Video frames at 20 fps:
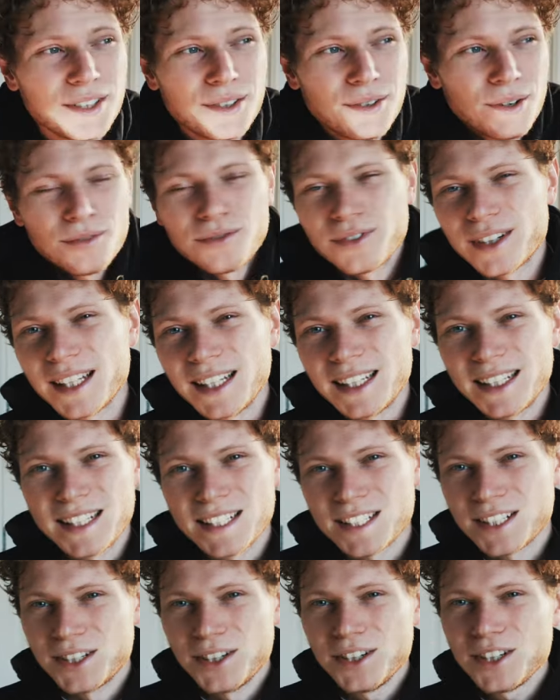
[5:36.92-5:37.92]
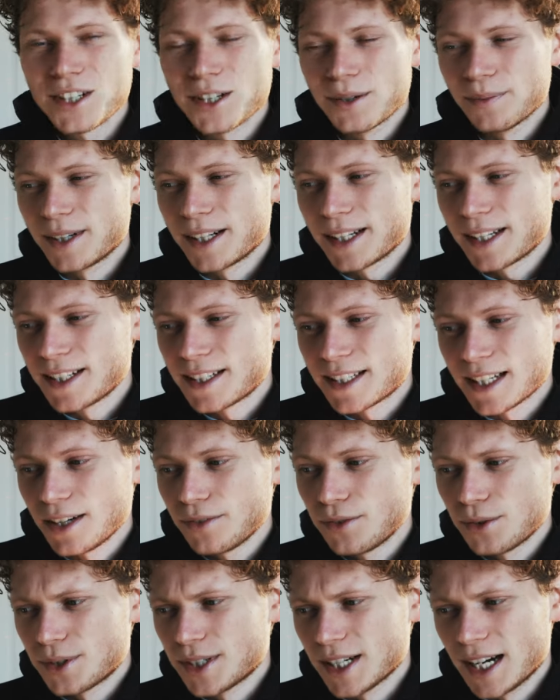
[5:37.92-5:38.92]
you don't really need to use them. It can
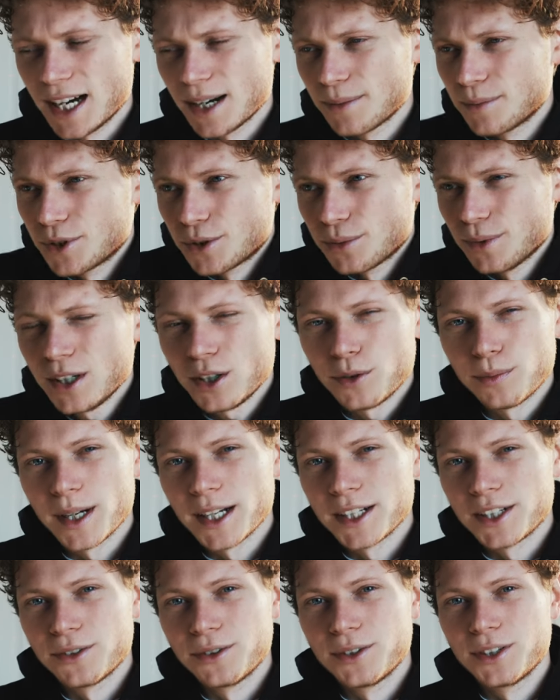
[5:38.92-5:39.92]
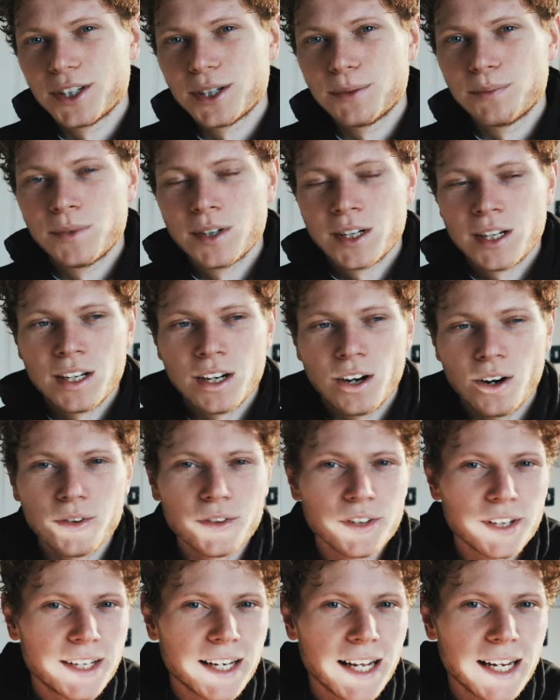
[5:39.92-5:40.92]
save you time as well by doing them on
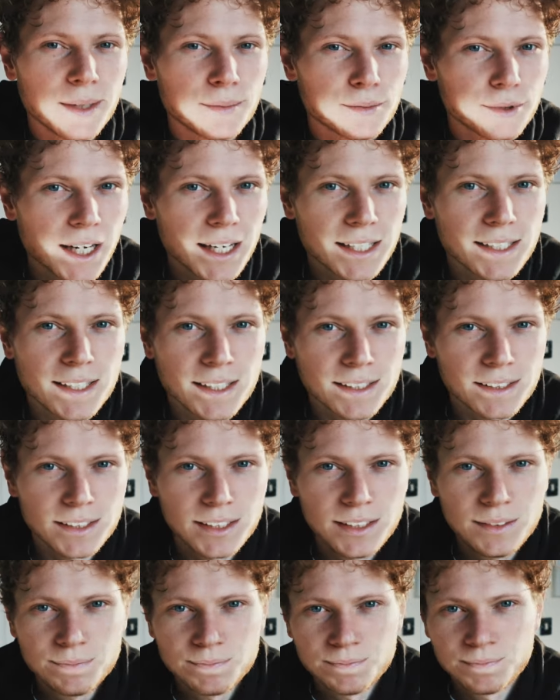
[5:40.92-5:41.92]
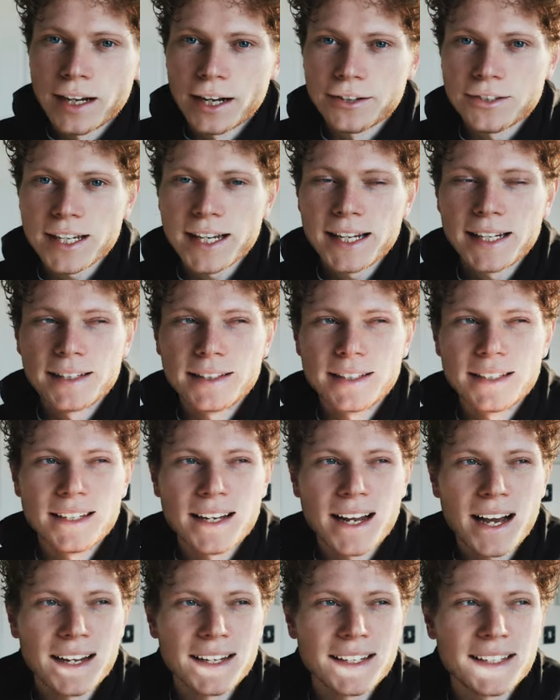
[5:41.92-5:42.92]
the day practically. I'd say
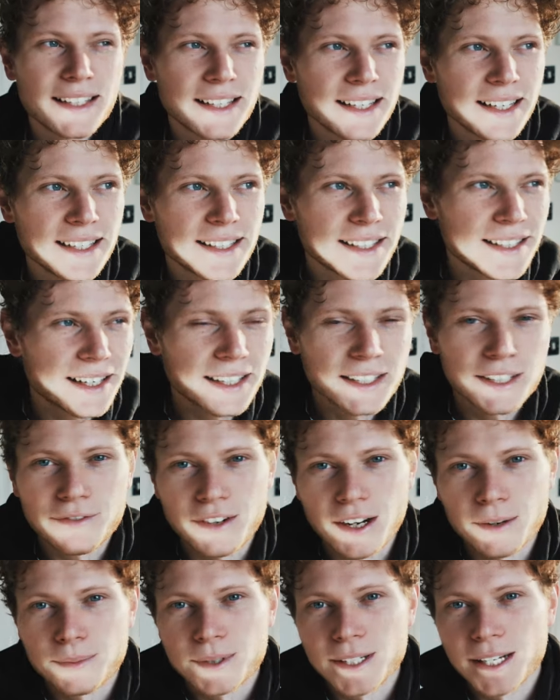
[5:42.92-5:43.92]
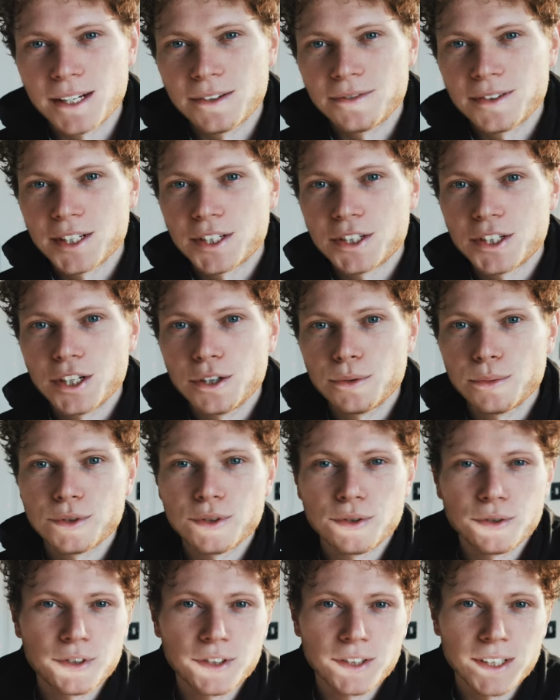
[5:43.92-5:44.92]
90 to 95% of this shoot was
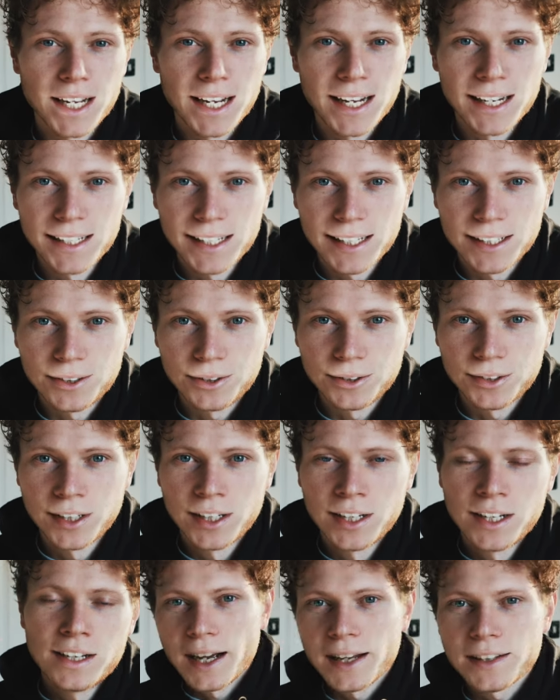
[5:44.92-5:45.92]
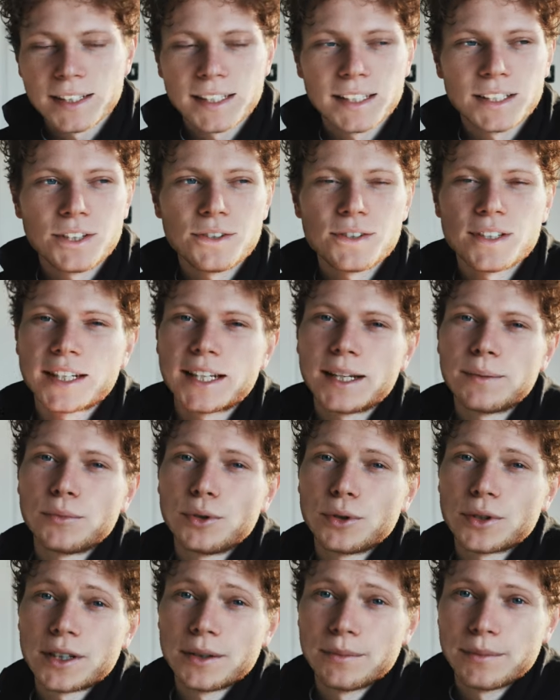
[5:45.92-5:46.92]
all done handheld. I think using a
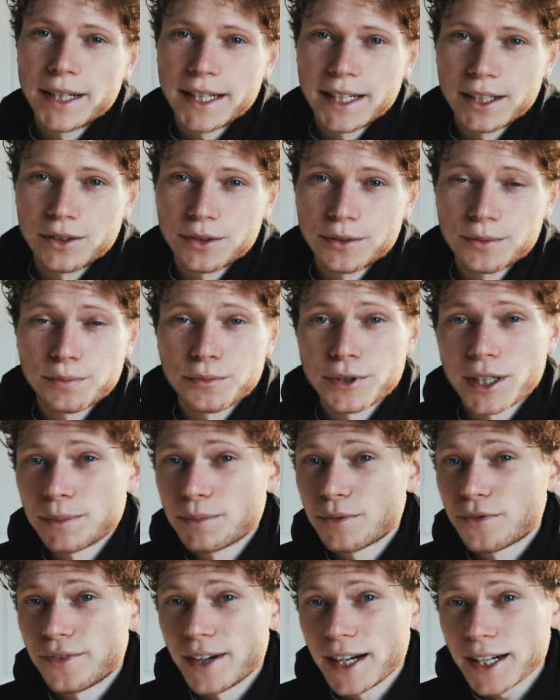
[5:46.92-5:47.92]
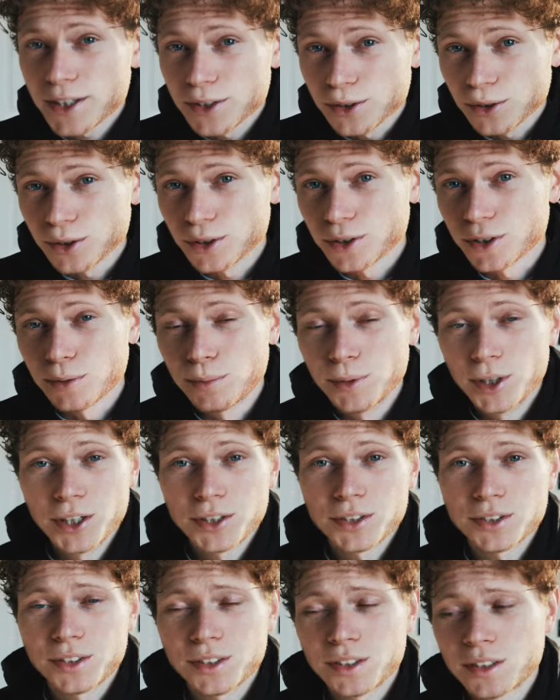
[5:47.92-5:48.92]
gimbal can make it look pretty professional and
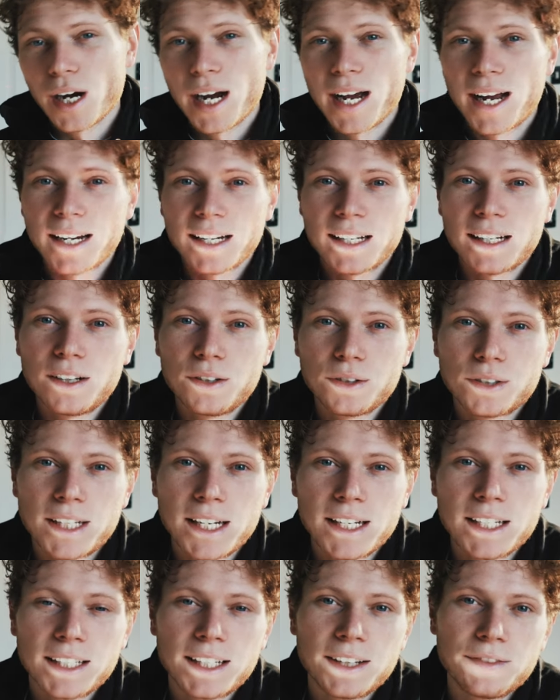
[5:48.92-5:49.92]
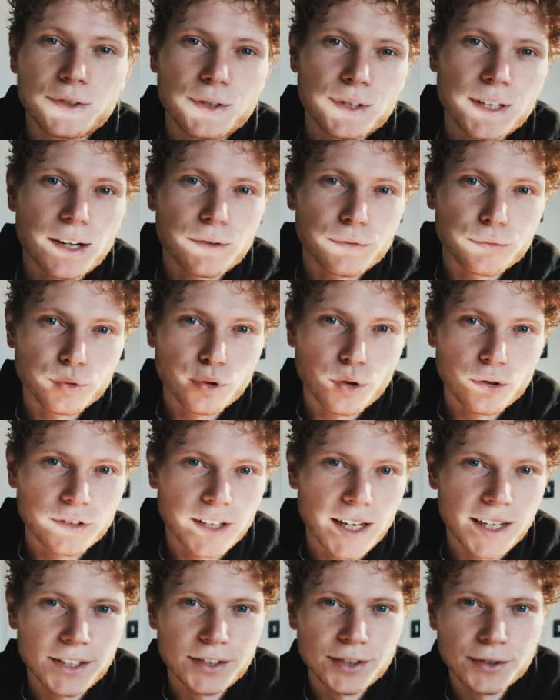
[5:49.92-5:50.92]
commercial, but handheld can give you that raw
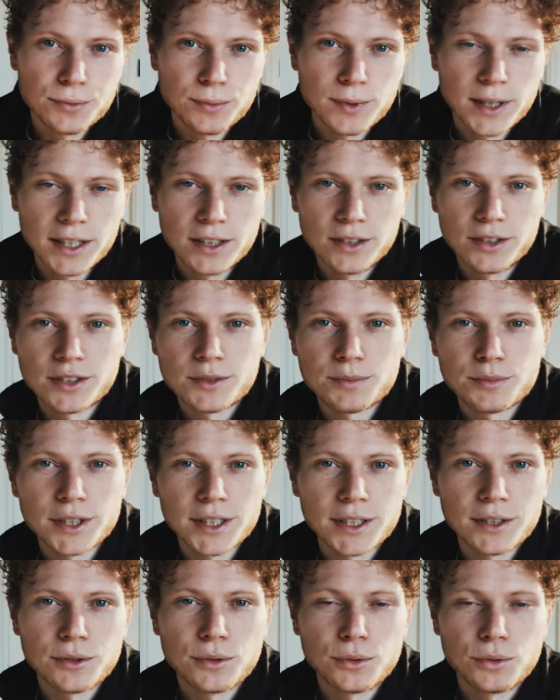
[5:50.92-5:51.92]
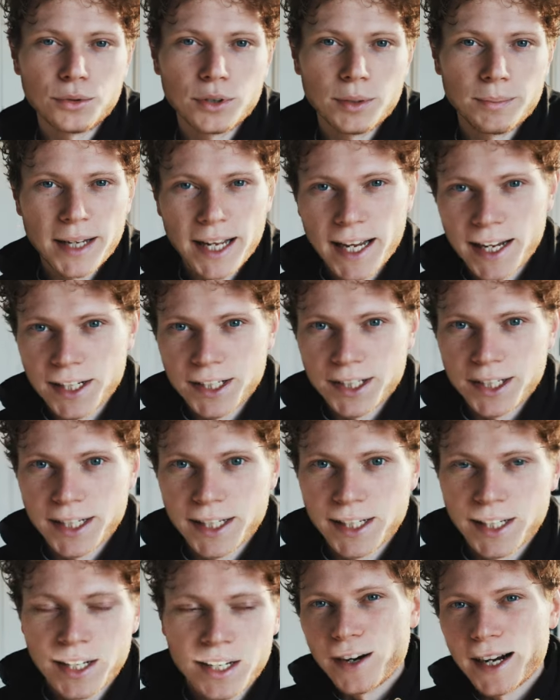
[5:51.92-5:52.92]
edge as well. It looks pretty cool, a bit
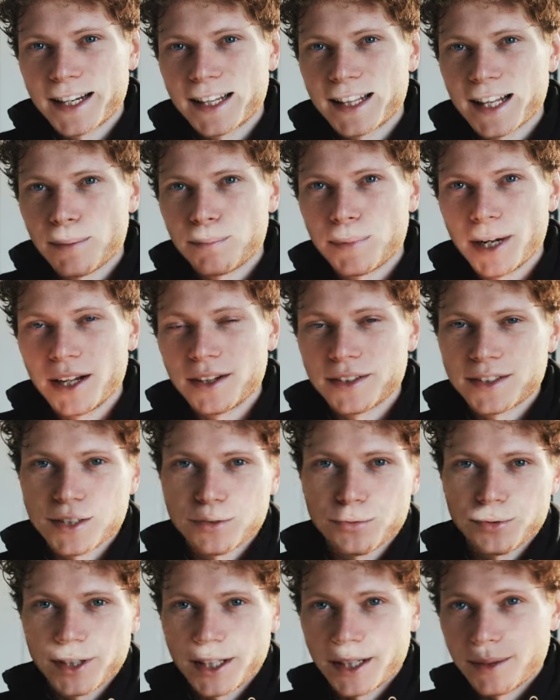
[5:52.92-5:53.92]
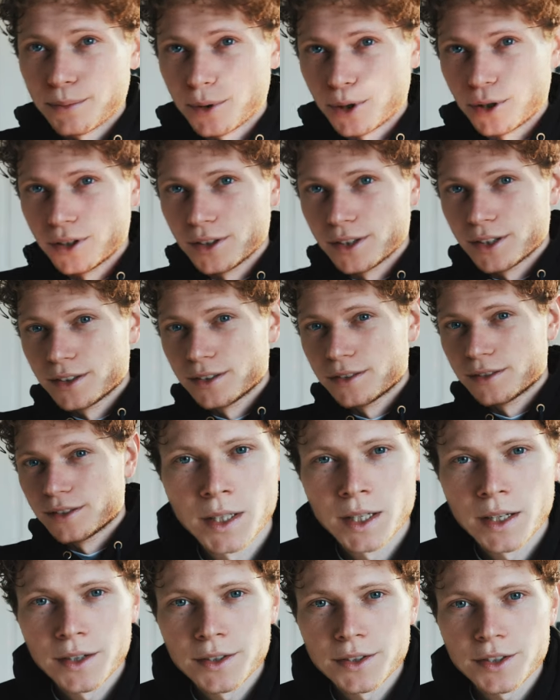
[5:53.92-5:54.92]
edgy. Finding that balance is really important.
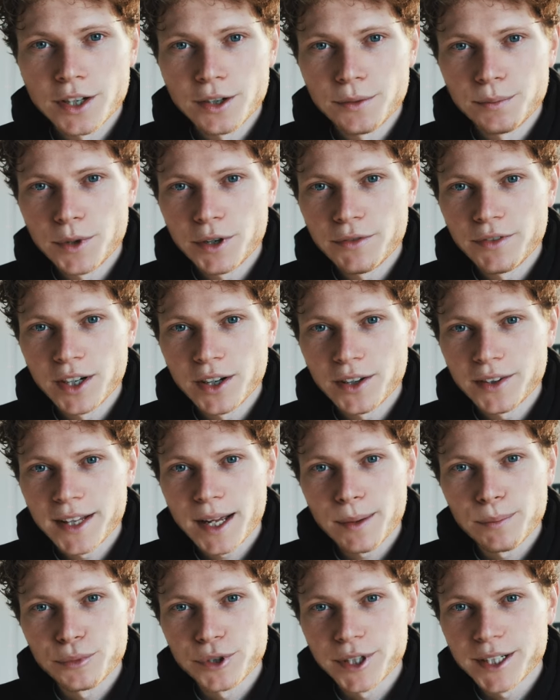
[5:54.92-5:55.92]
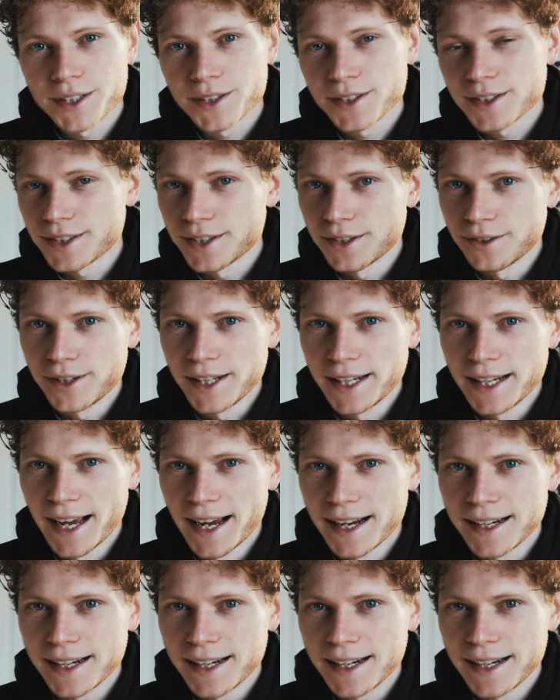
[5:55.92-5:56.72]
So moving on, that brings us to the